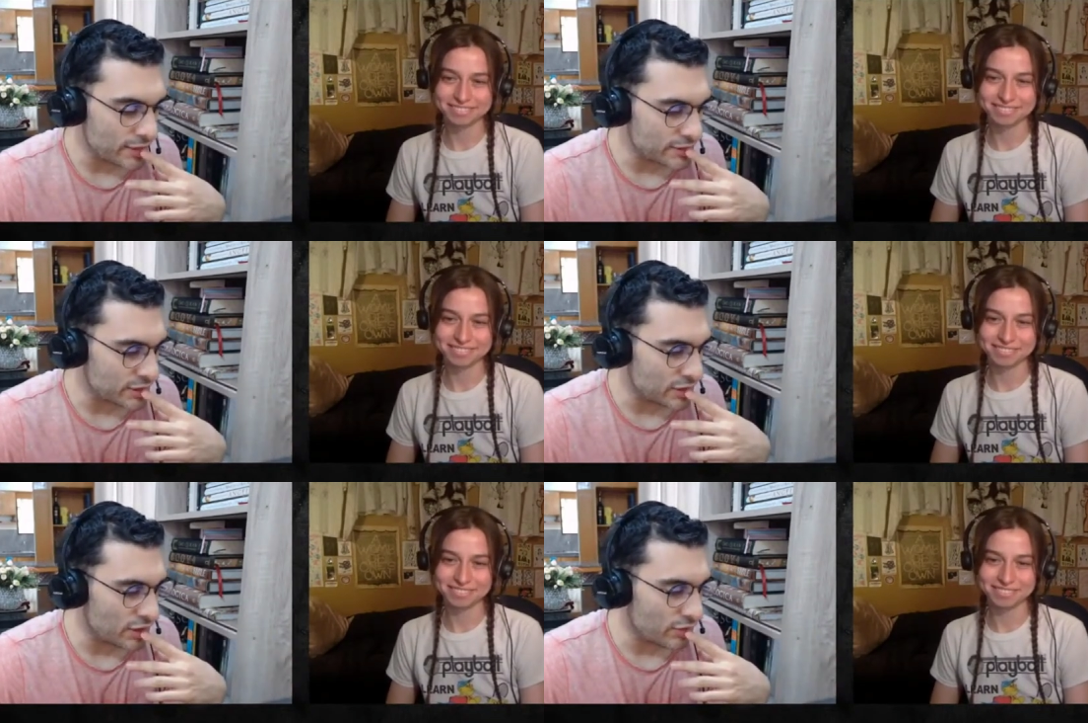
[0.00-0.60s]

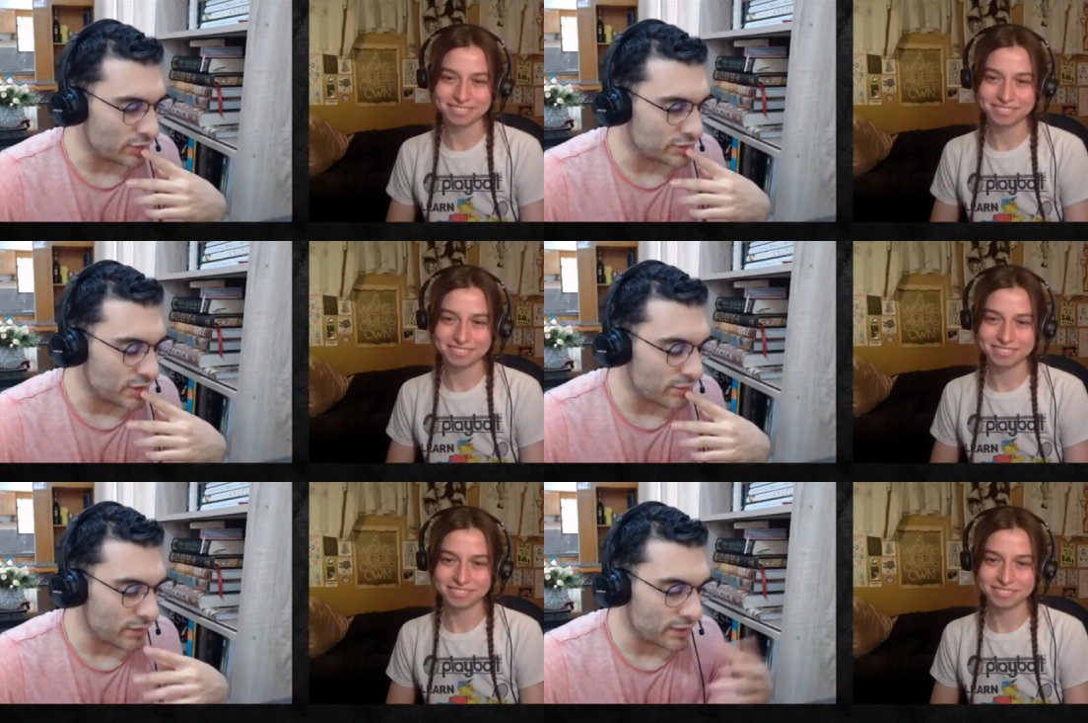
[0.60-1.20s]
Speaker 1: There's a lot of good
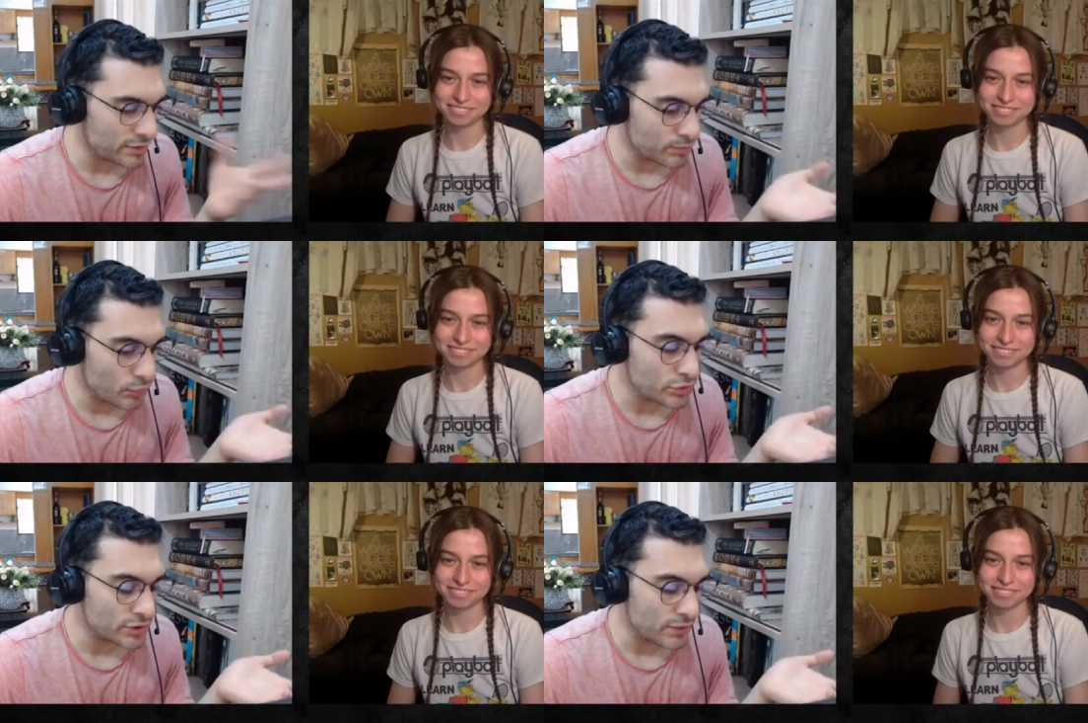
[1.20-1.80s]
stuff on this.
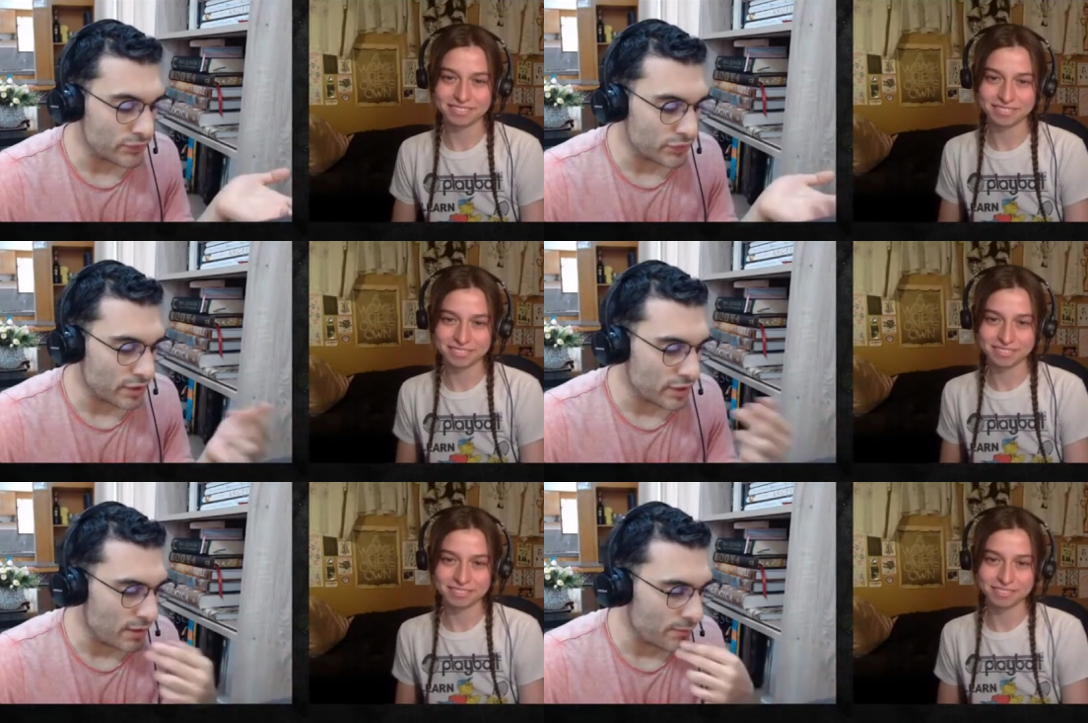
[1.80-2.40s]
More stuff is
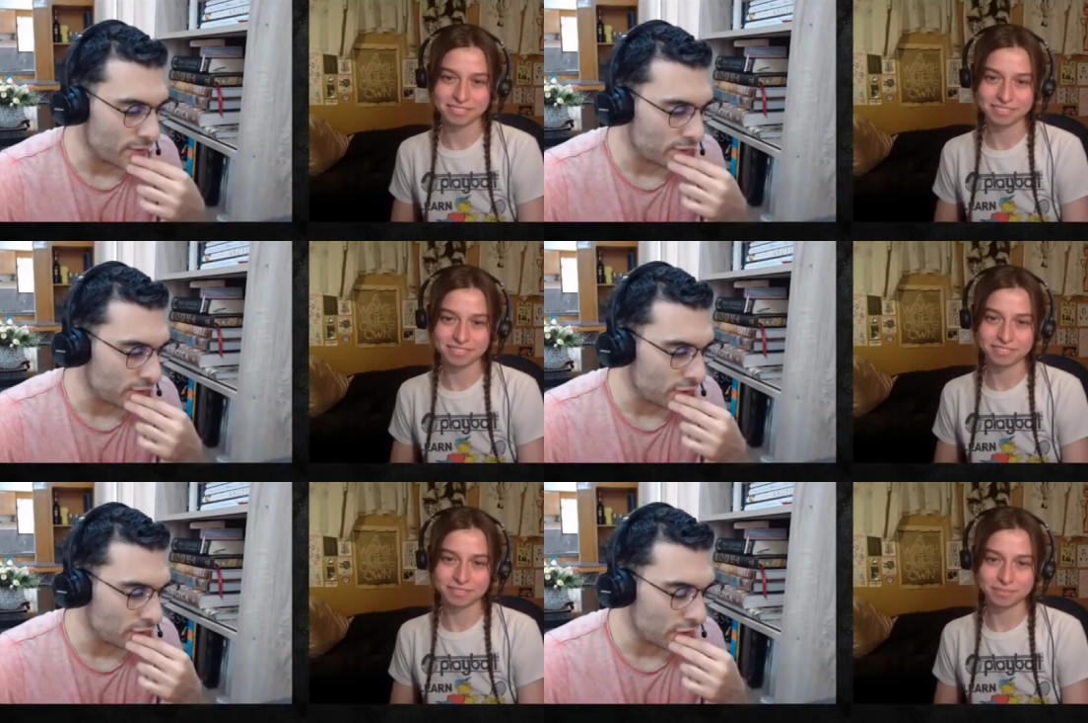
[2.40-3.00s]
going to come
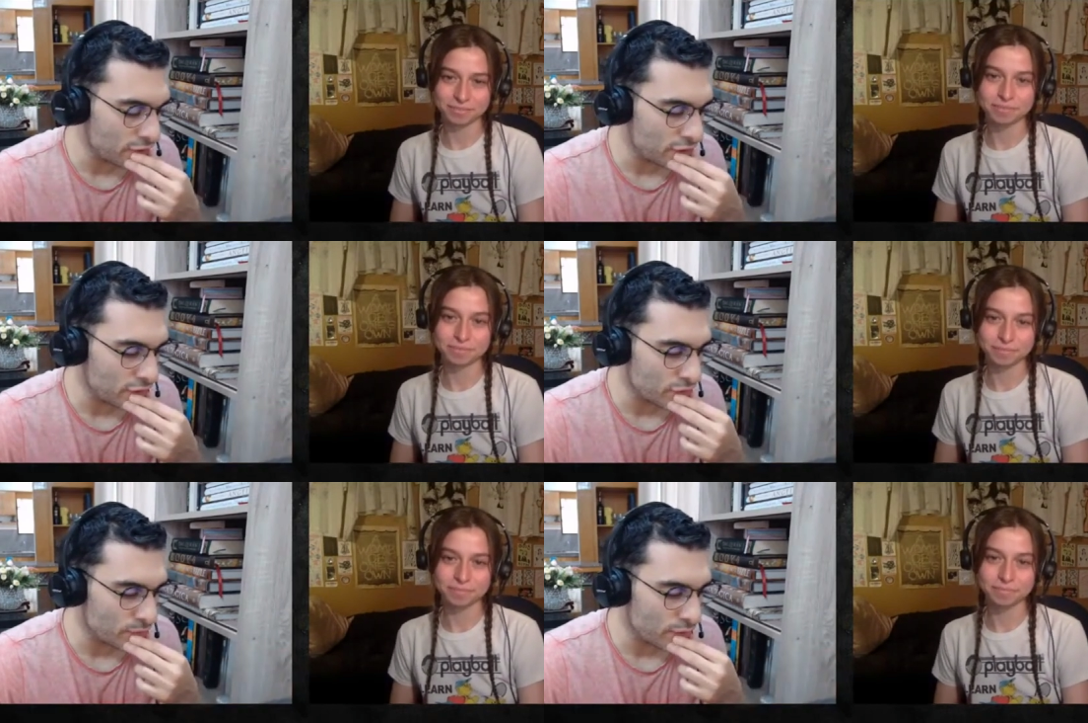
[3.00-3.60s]
on
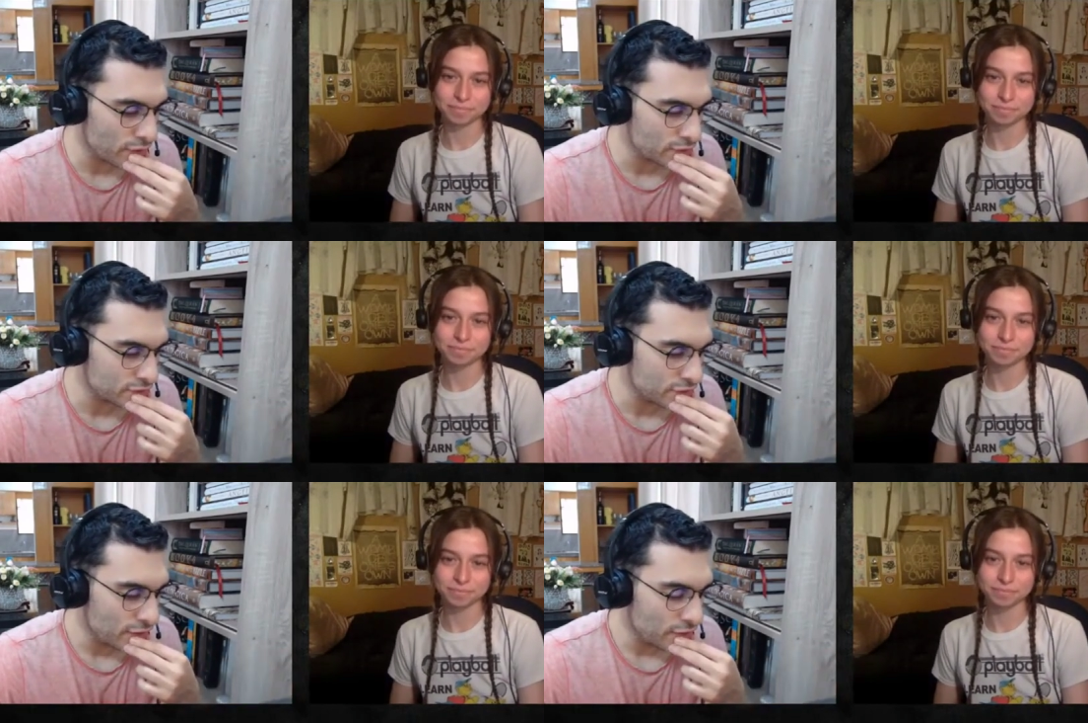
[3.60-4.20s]
Ideas
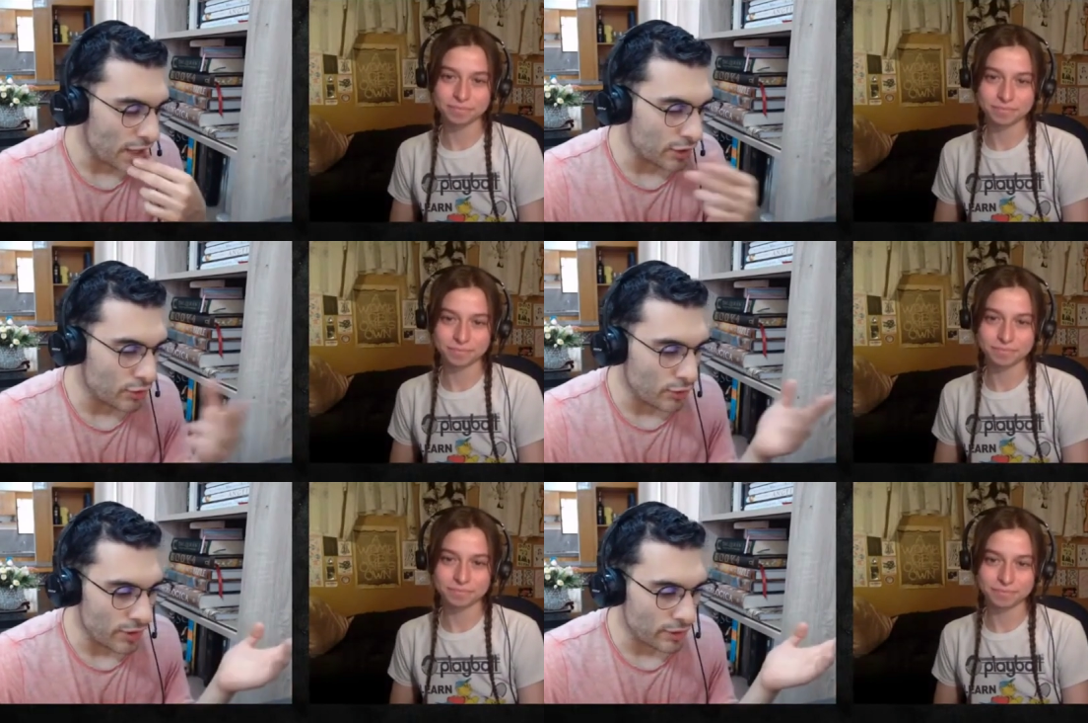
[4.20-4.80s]
Unboxed. I
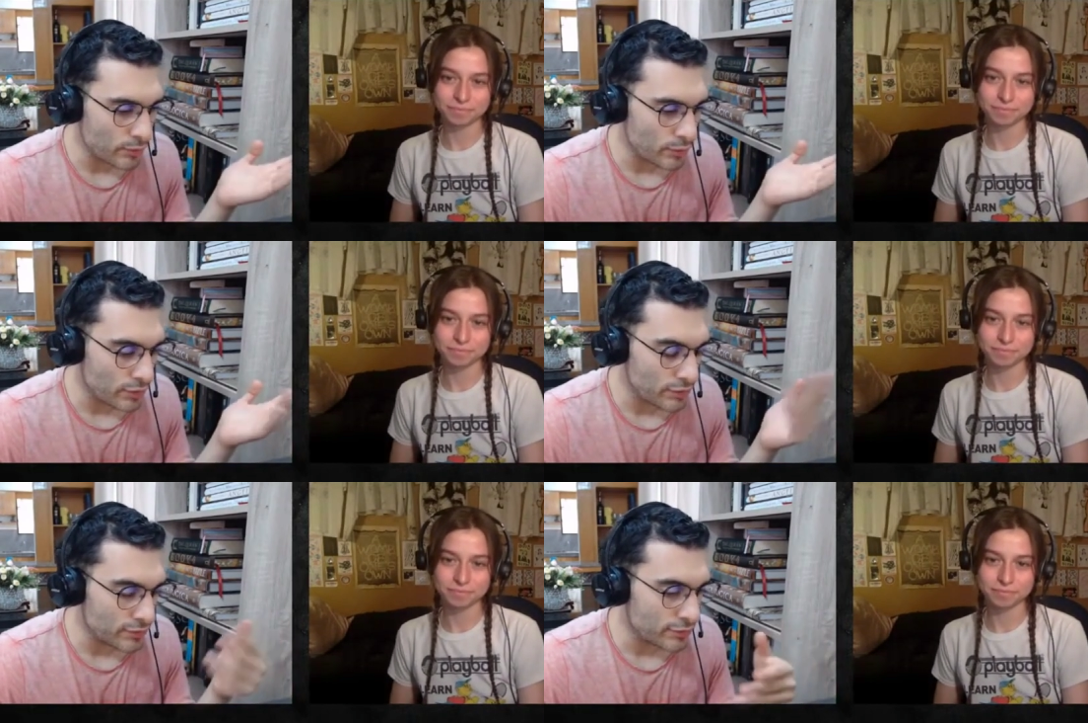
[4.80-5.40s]
go around the
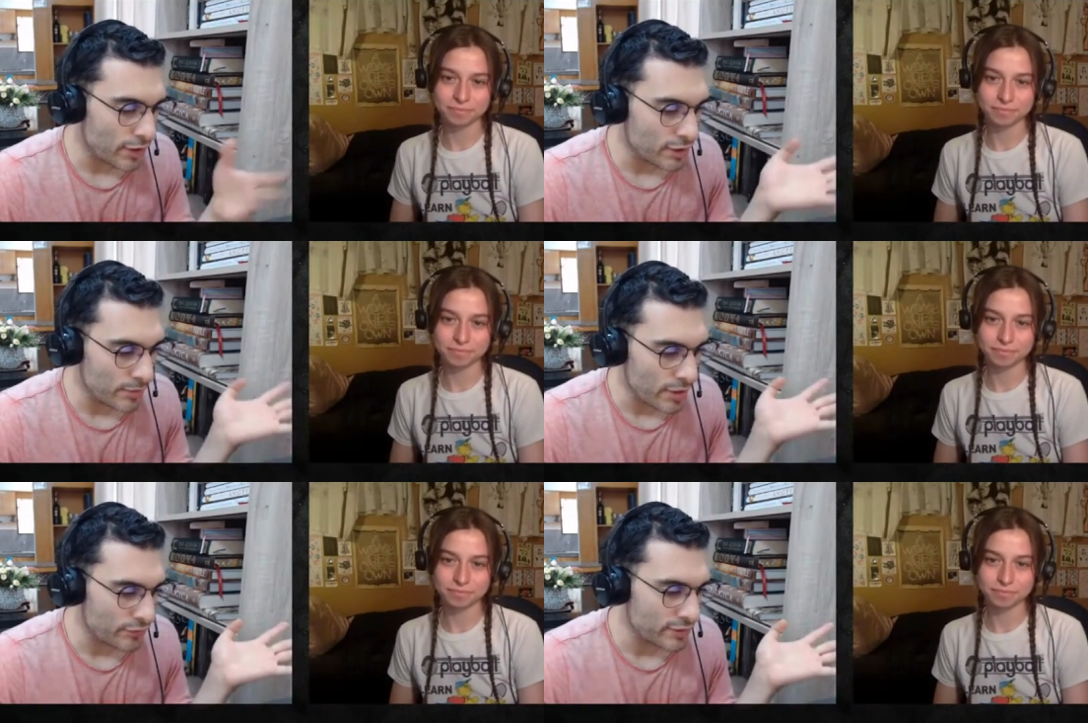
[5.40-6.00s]
world,
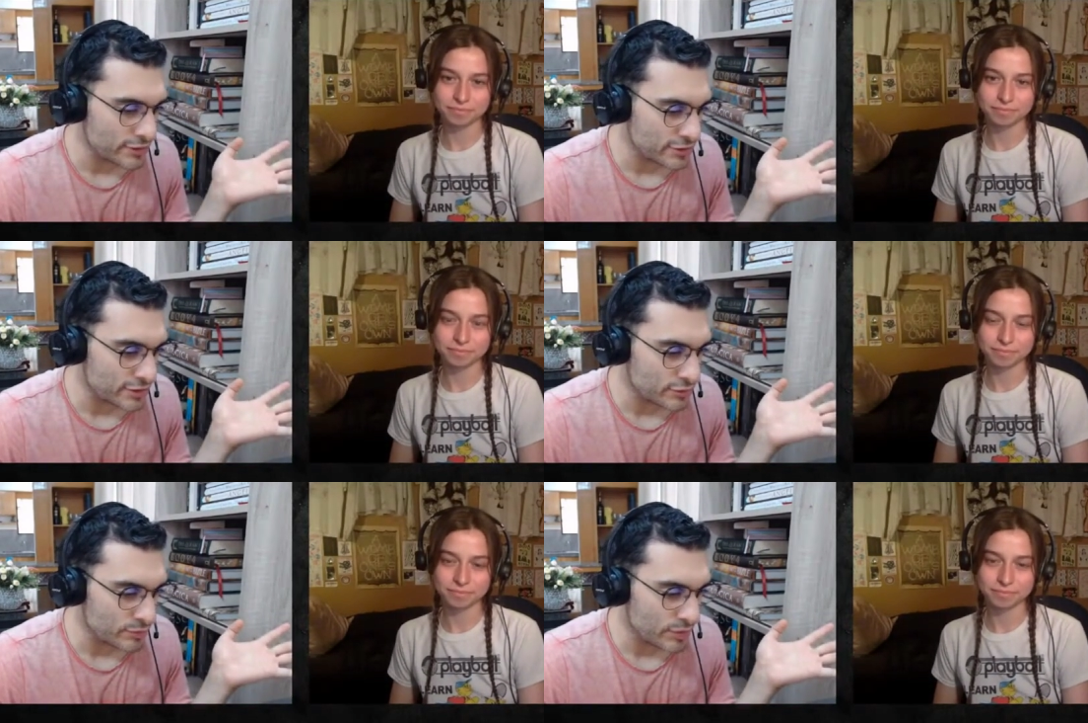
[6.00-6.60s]
talk about
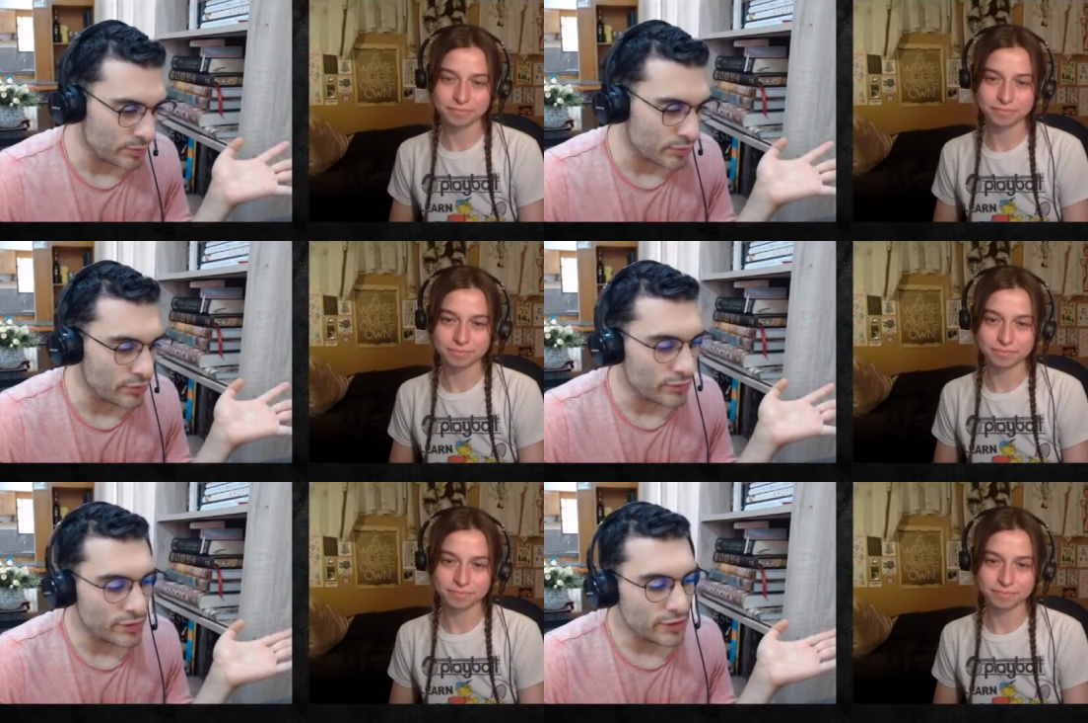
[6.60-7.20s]
religion to
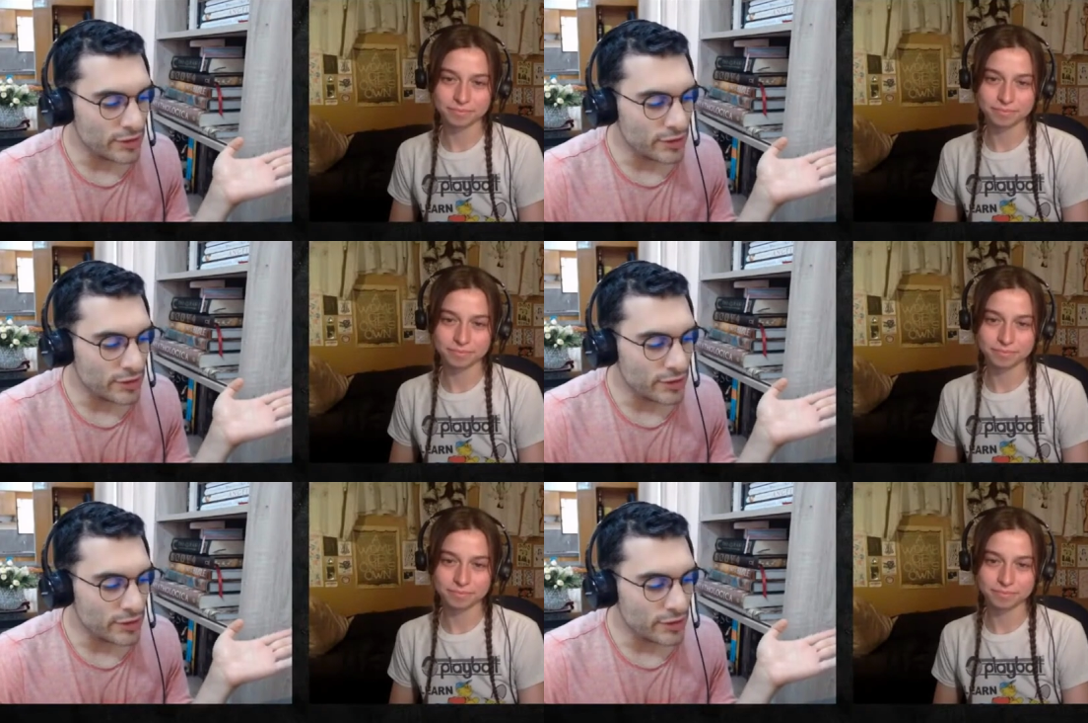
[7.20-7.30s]
people.